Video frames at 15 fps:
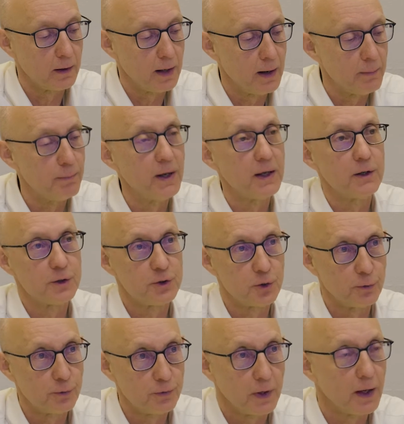
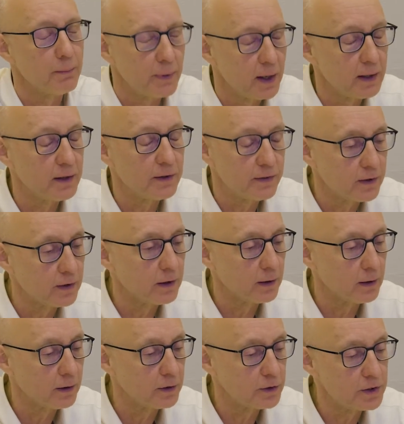embedded
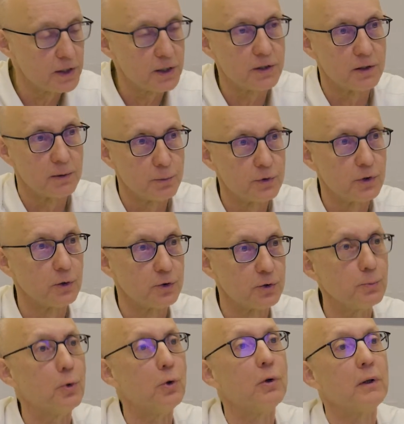systems, so
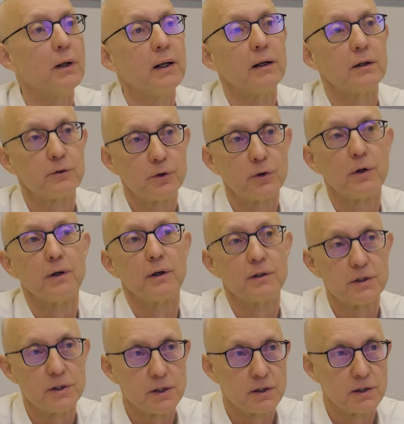small electronic
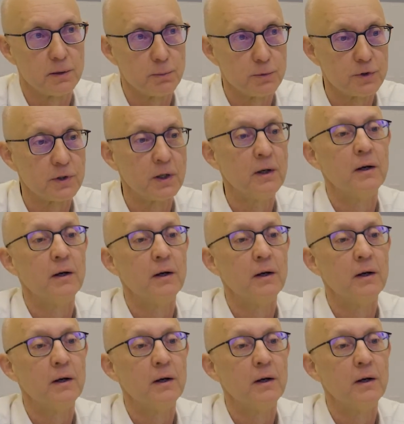systems.